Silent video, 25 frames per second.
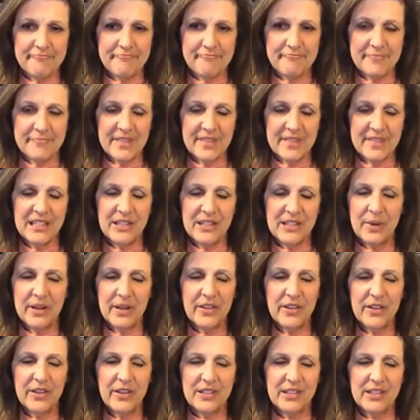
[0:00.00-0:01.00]
it's one of those
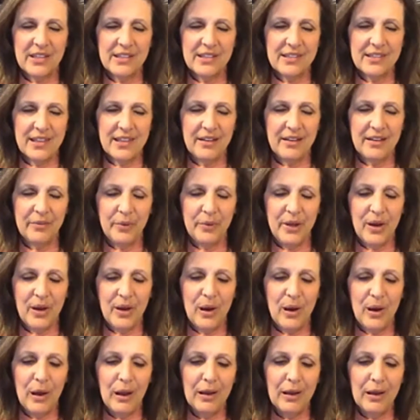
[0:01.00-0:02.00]
things that we
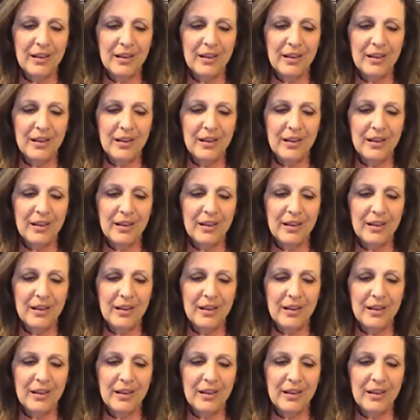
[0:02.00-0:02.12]
all